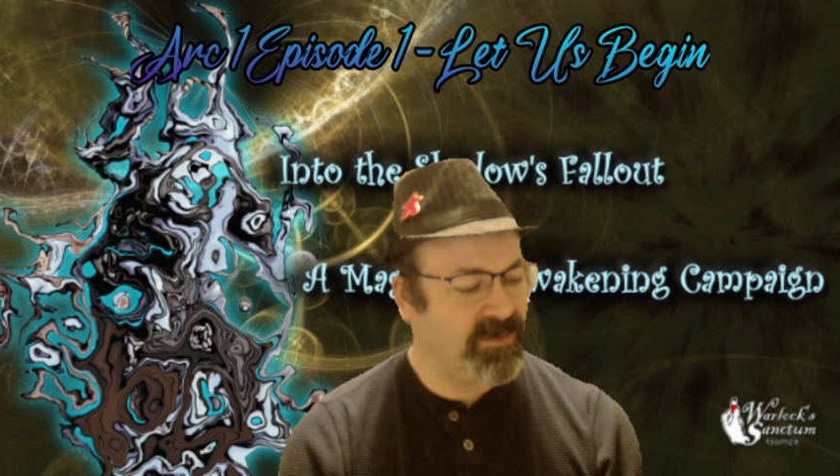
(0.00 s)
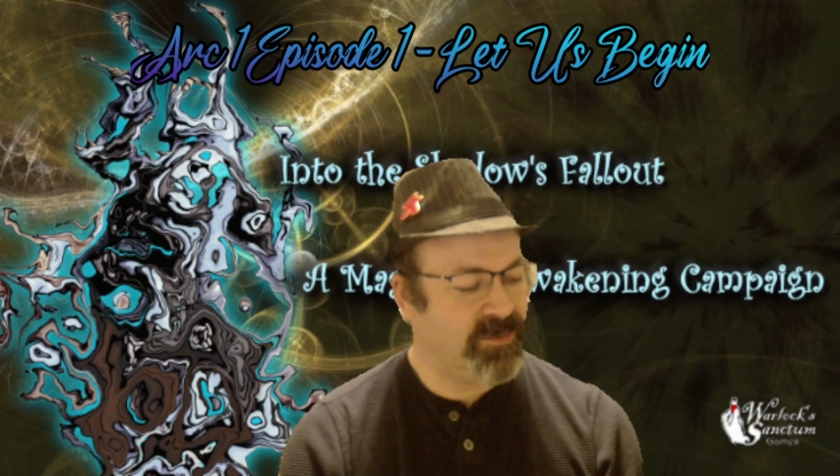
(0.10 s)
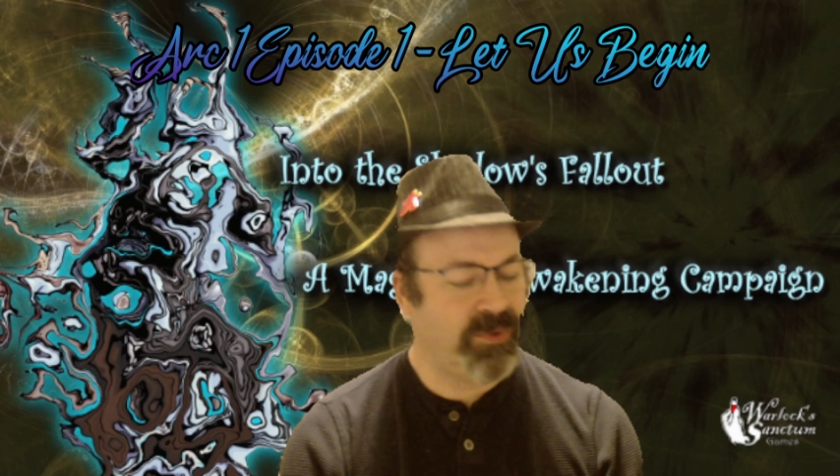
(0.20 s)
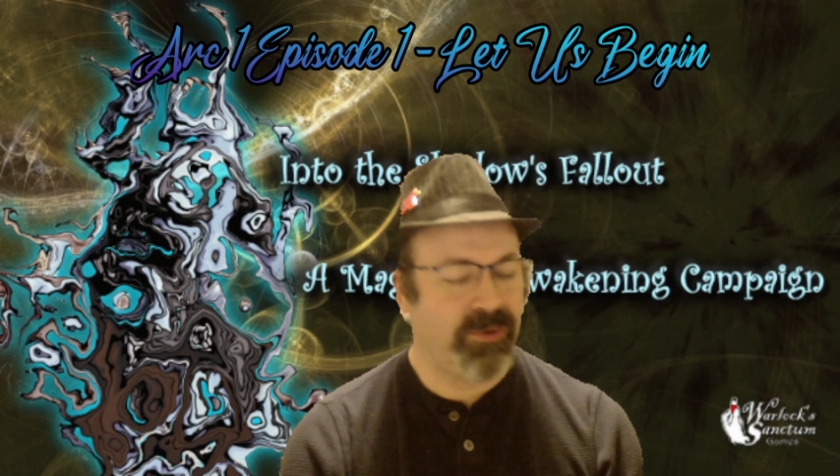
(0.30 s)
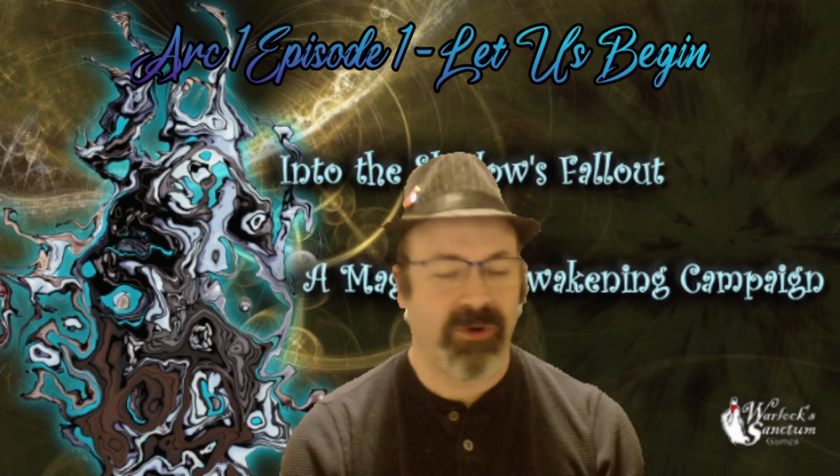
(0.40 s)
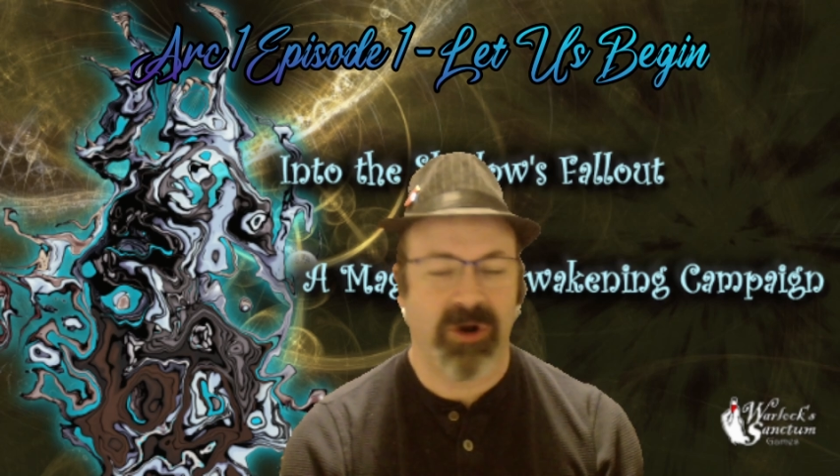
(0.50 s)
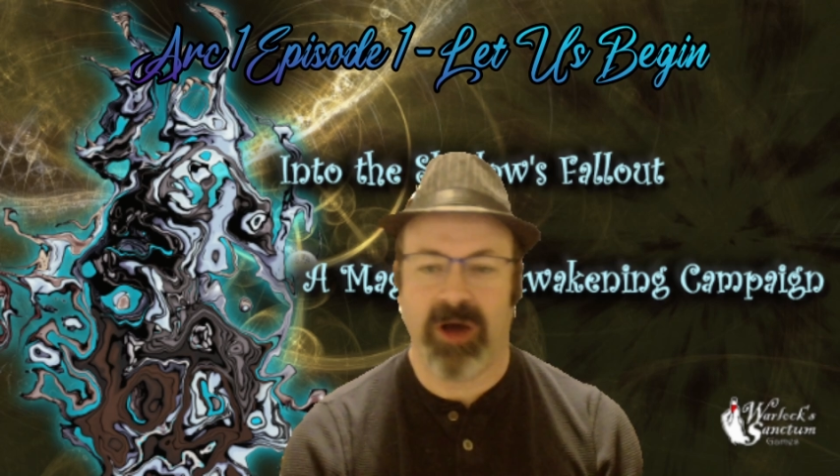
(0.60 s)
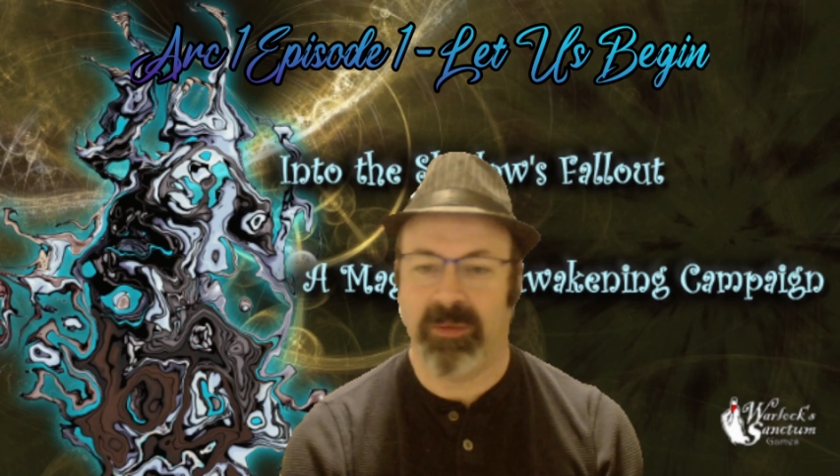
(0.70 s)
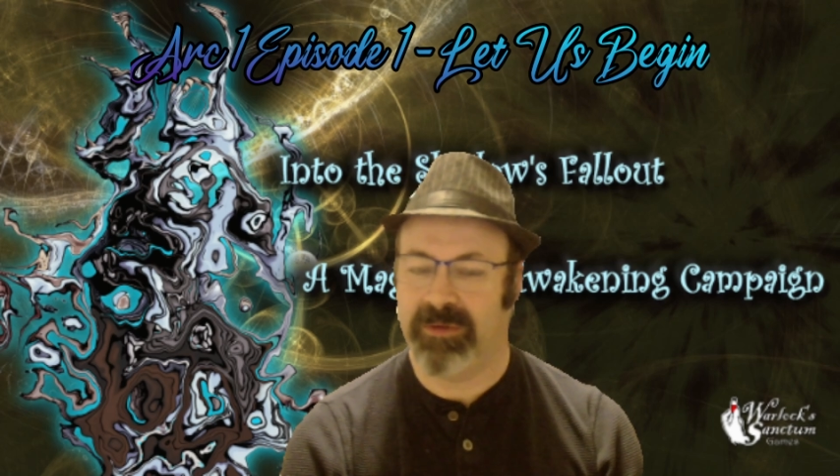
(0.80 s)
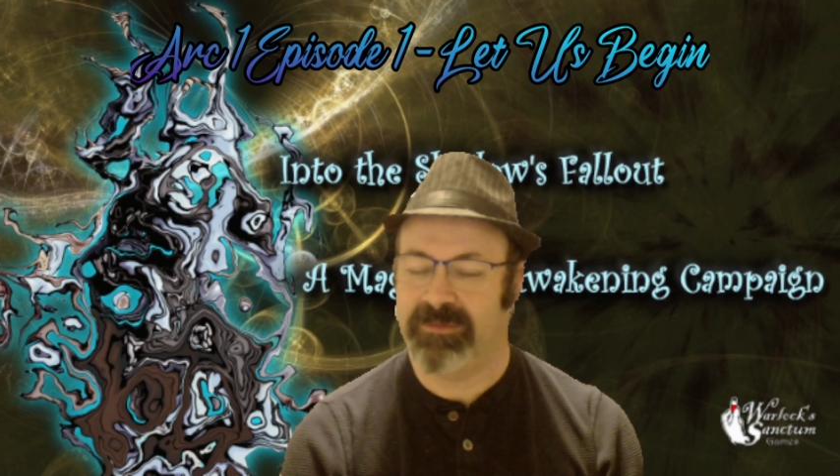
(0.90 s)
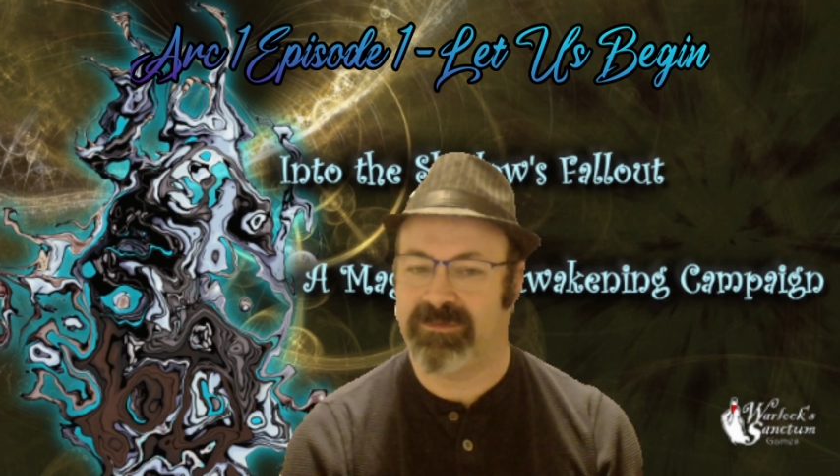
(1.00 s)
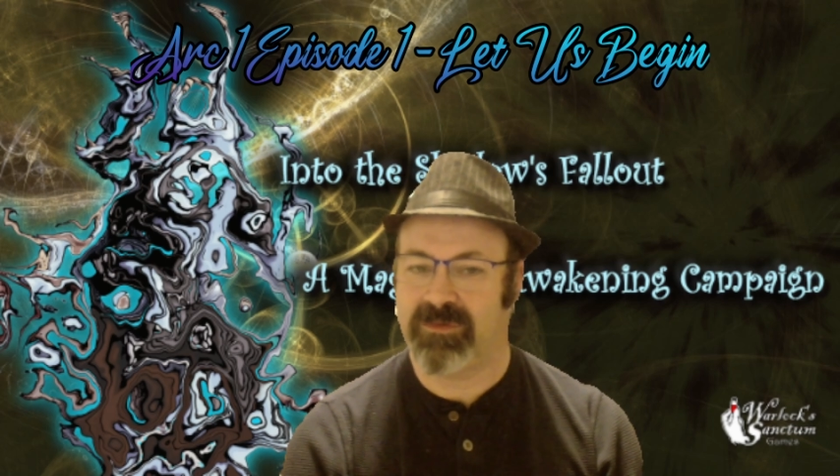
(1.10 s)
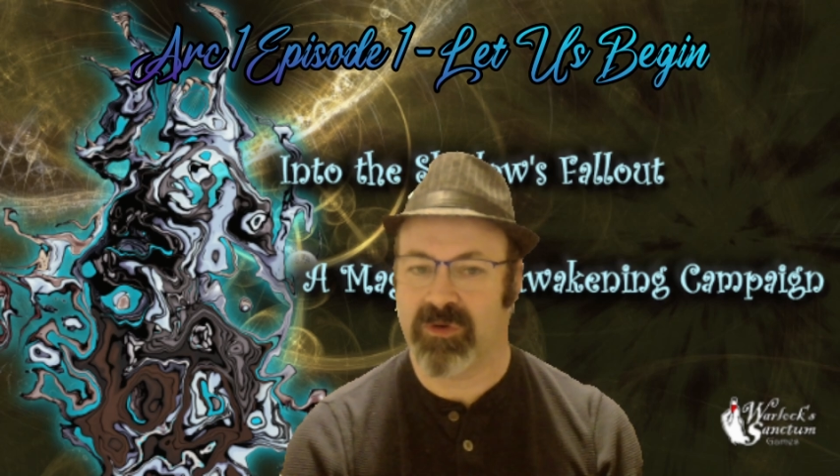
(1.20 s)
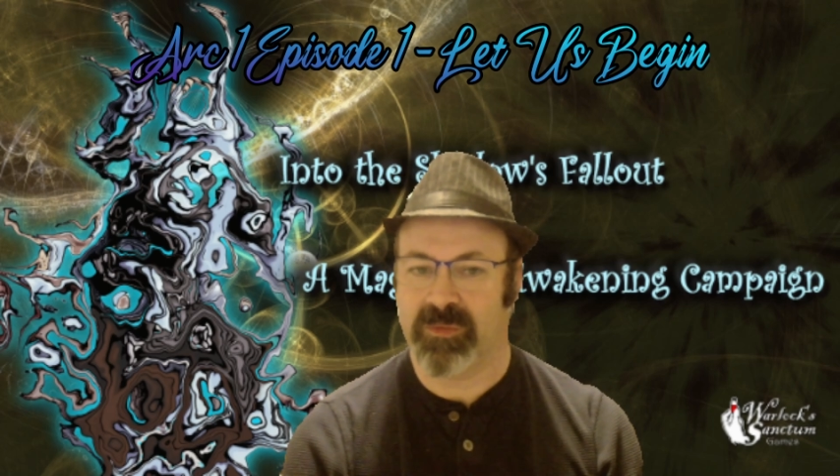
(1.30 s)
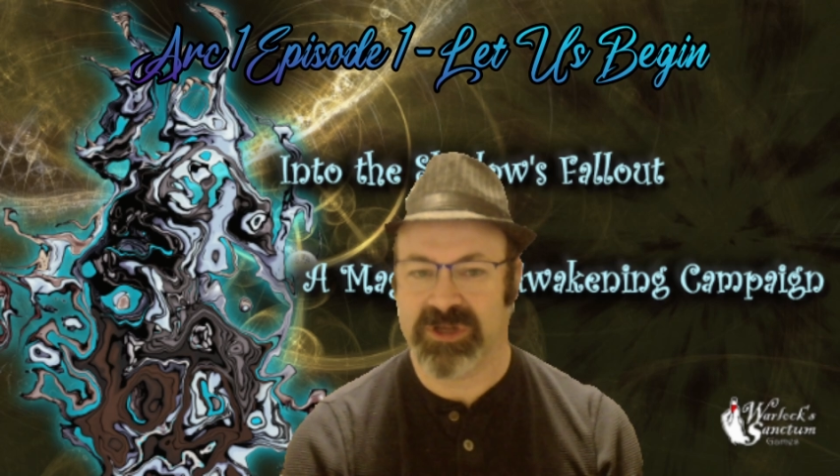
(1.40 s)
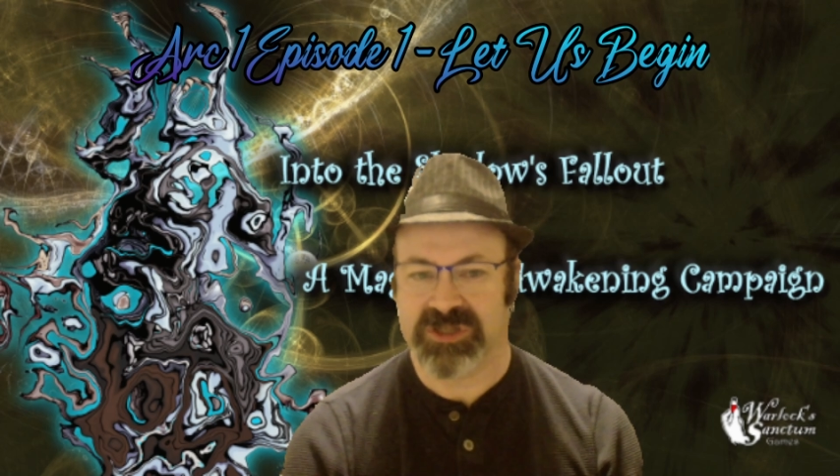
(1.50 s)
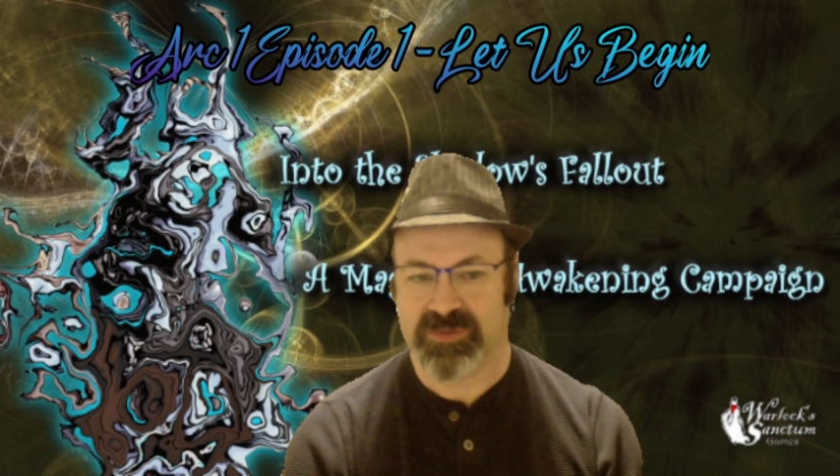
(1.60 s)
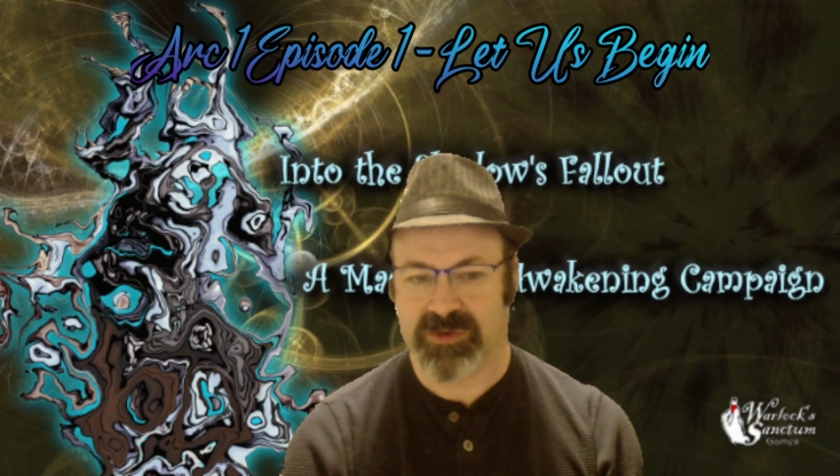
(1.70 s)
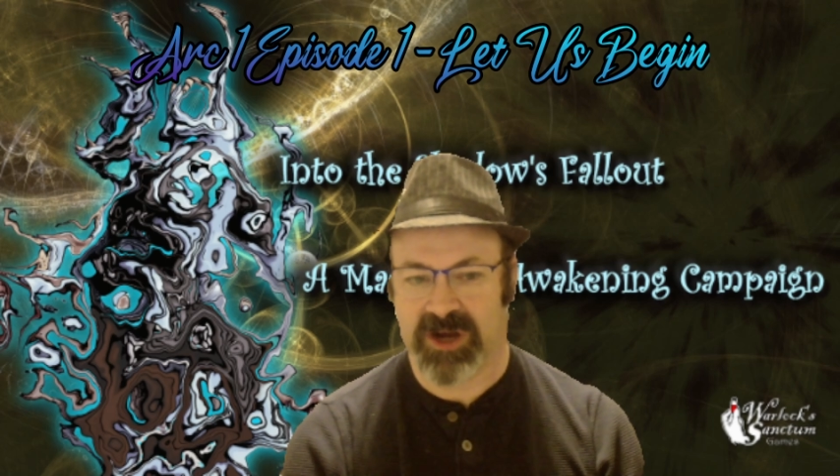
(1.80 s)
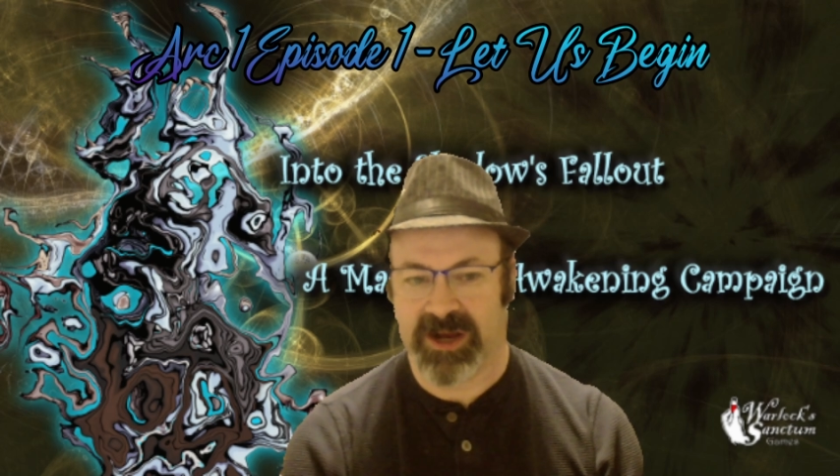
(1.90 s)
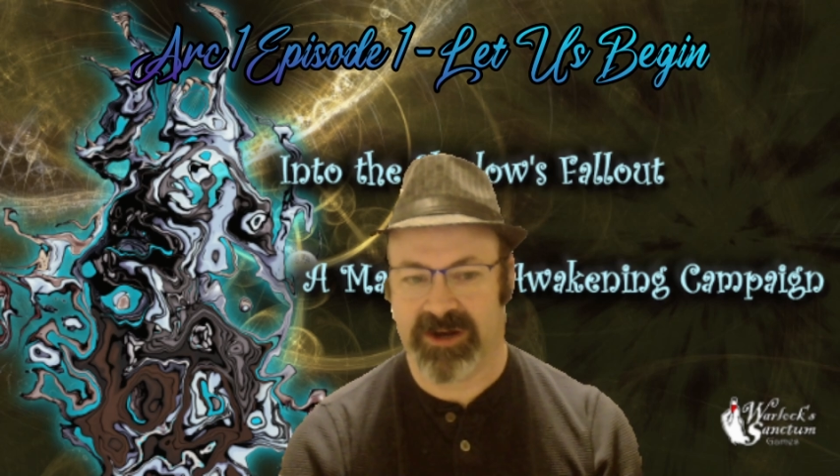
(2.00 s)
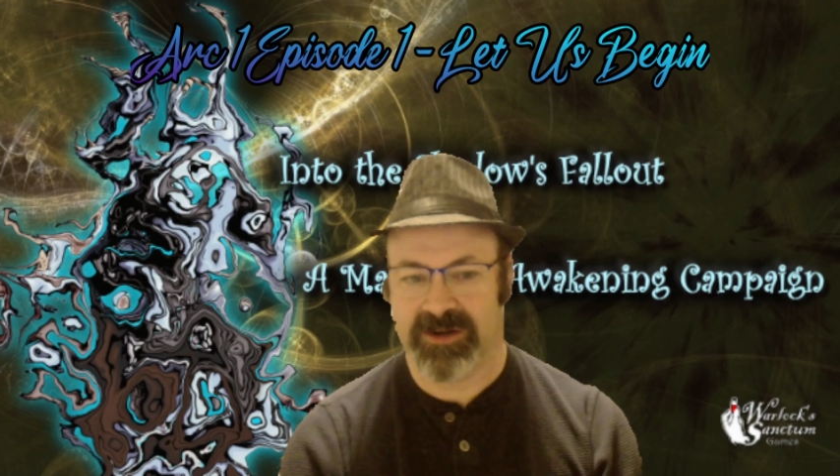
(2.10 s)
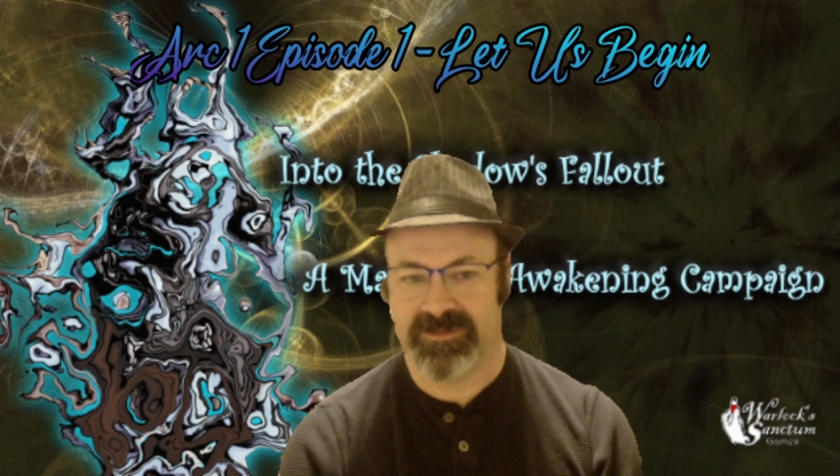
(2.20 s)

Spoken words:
problem 4 months prior.